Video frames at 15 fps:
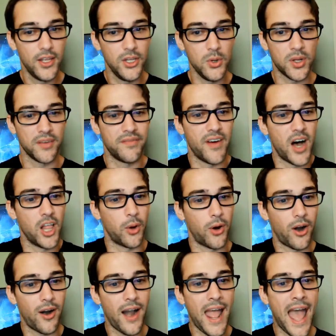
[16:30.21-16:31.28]
You can follow
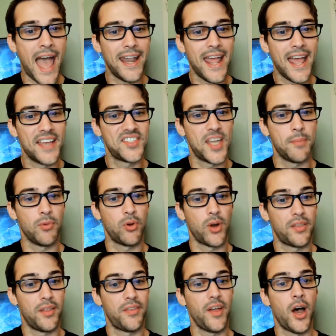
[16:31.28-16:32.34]
her at
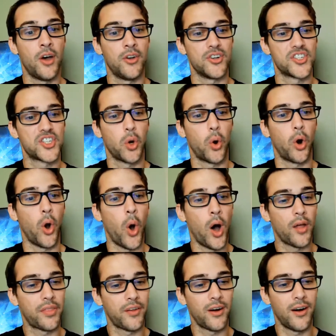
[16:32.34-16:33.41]

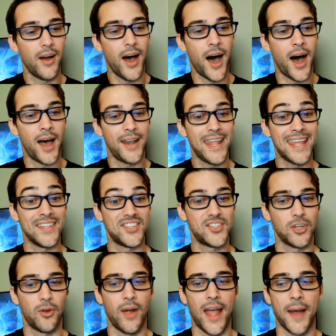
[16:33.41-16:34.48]
smgriffith_author on
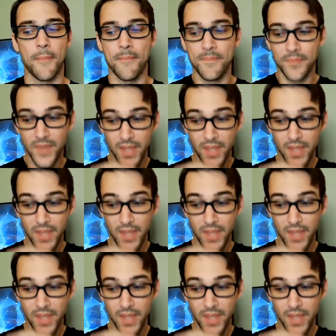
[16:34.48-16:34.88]
Instagram.